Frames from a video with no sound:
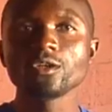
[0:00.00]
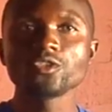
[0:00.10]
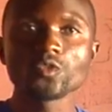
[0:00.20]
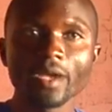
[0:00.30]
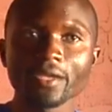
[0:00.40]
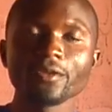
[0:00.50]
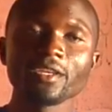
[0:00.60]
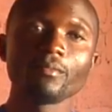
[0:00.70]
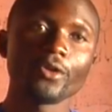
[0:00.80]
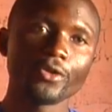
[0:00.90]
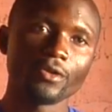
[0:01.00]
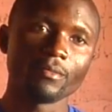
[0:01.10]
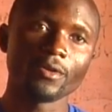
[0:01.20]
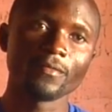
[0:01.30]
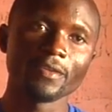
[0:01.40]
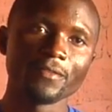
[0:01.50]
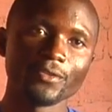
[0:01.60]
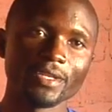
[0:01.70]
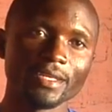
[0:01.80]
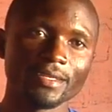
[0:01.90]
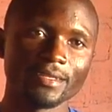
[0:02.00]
goes right on the bottom of the filter.